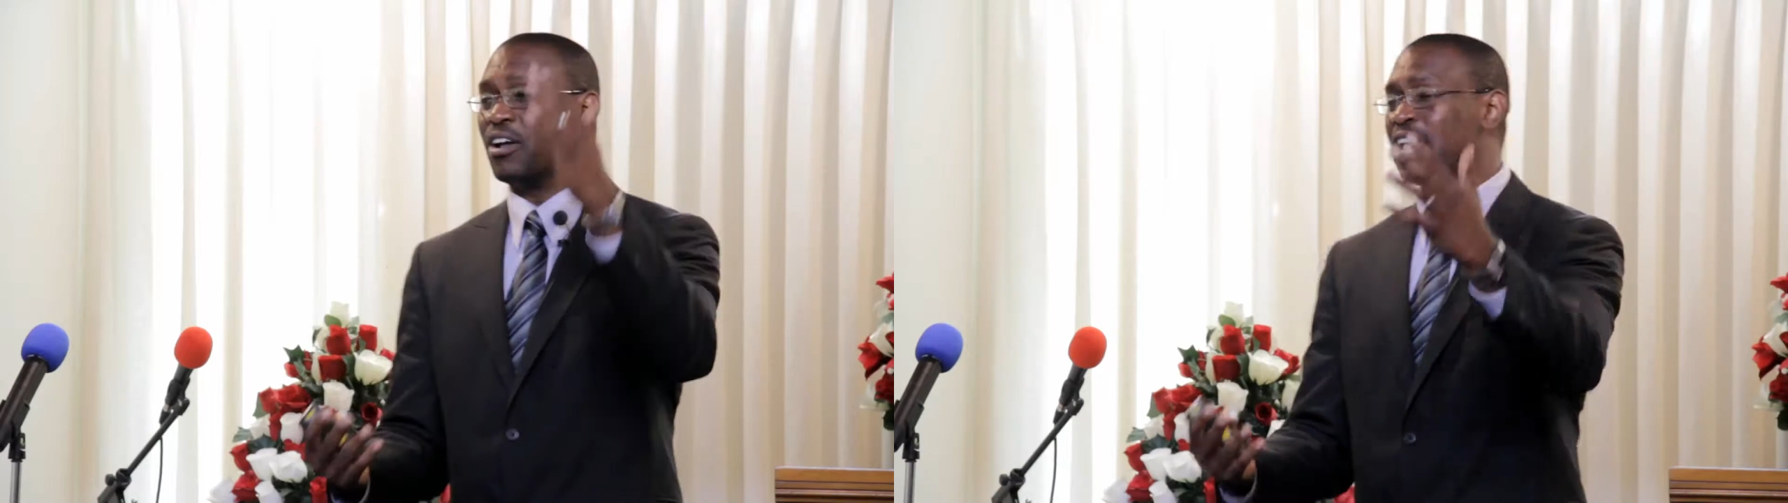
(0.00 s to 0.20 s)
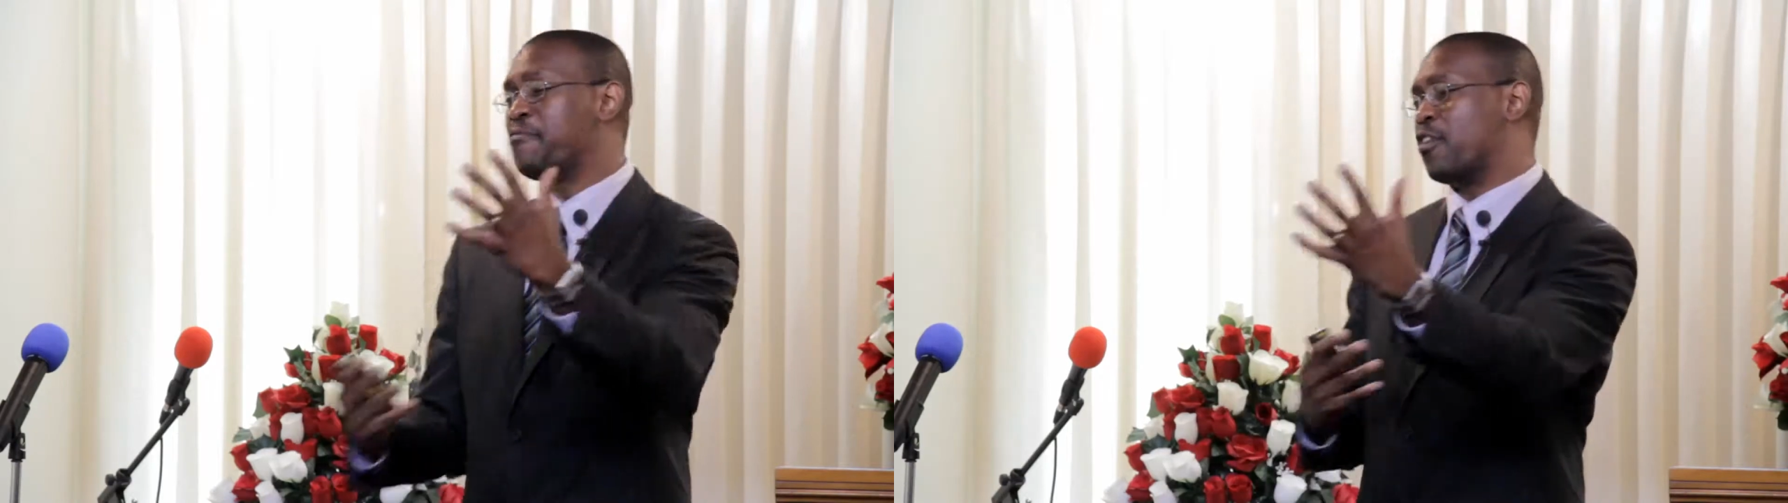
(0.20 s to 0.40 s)

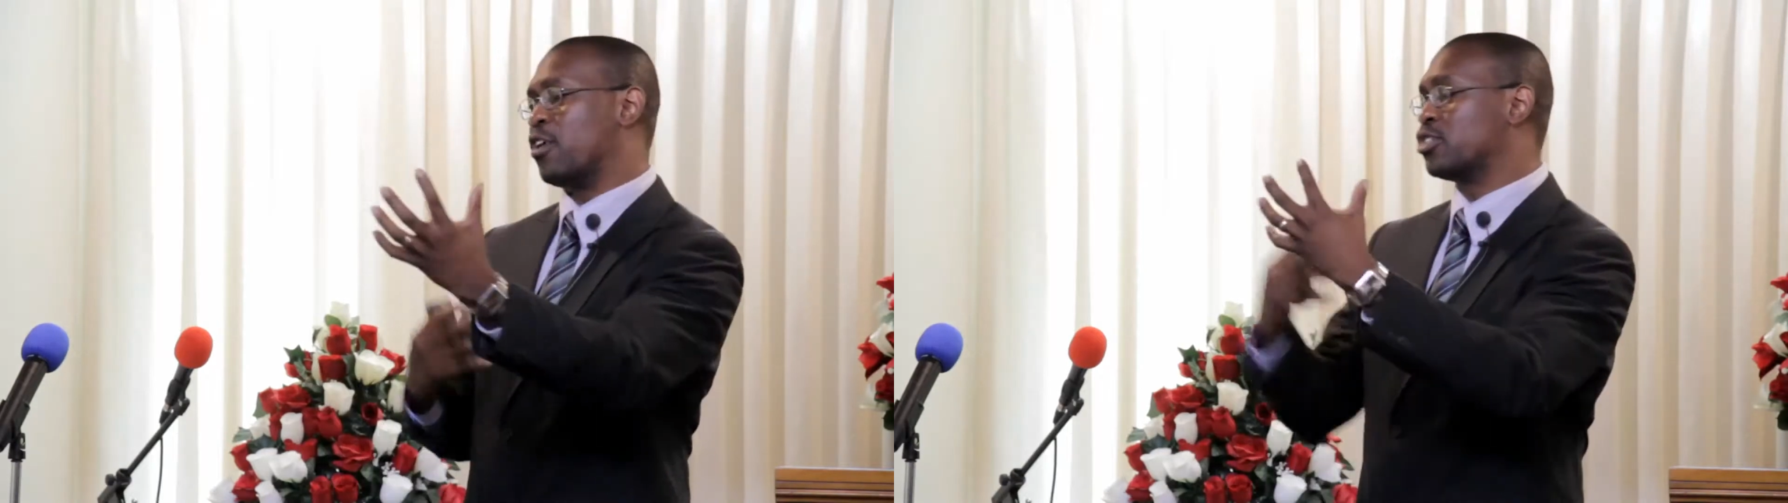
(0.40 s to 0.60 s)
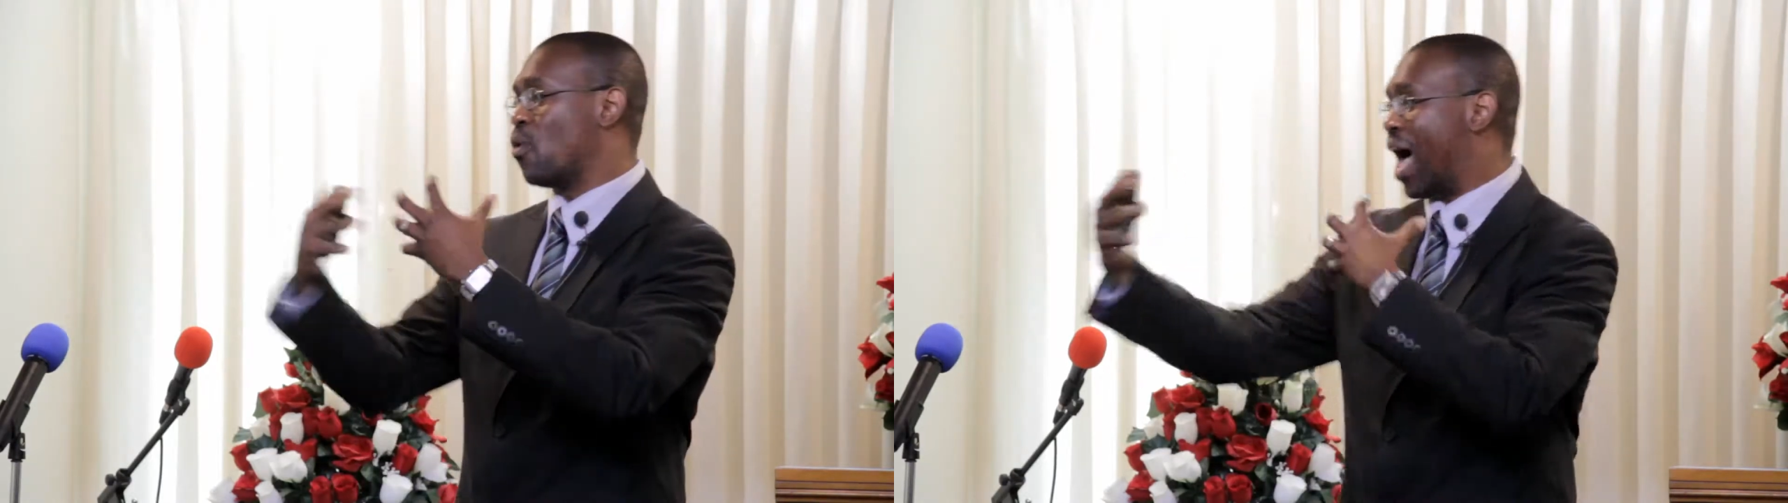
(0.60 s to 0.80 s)
order for
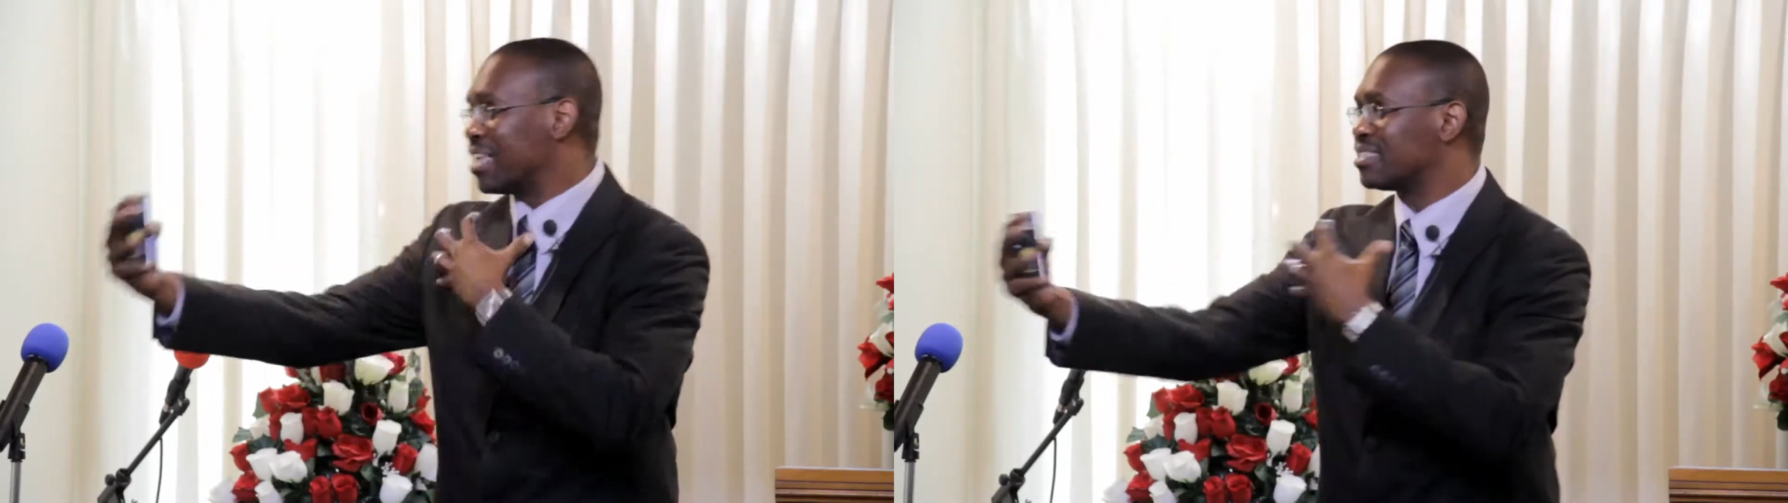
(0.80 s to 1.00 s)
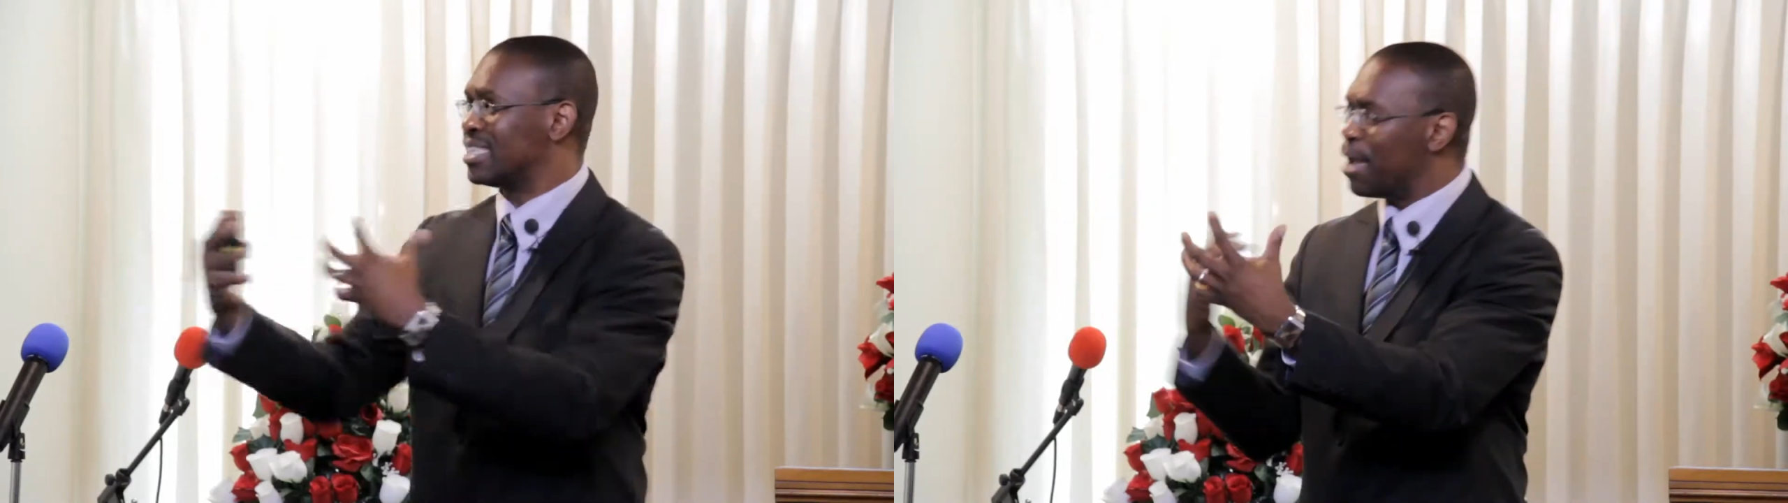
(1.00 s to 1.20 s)
us to
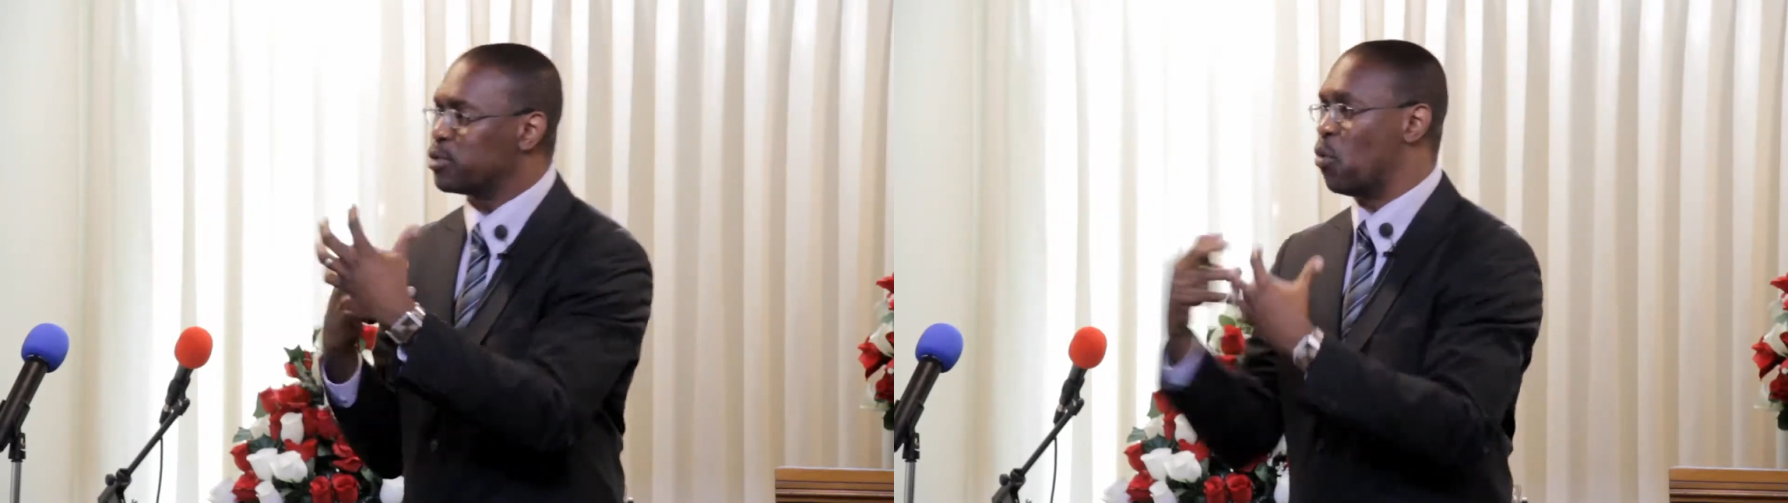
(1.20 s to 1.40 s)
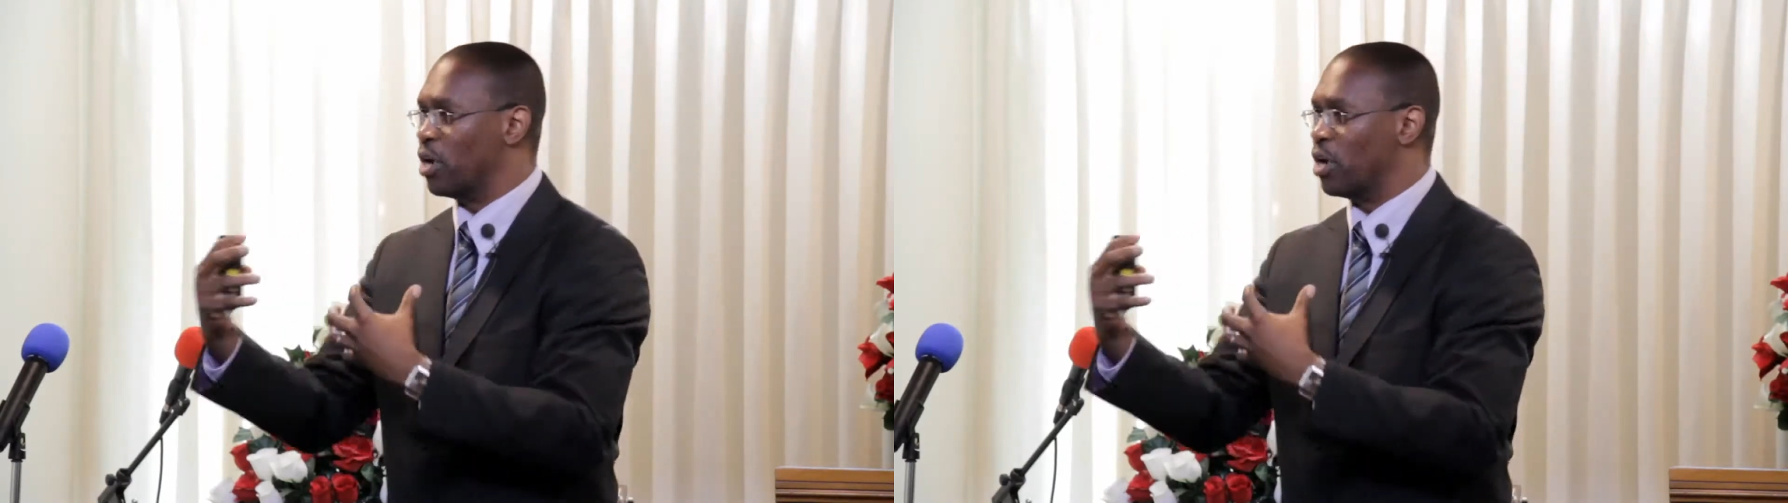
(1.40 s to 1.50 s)
accept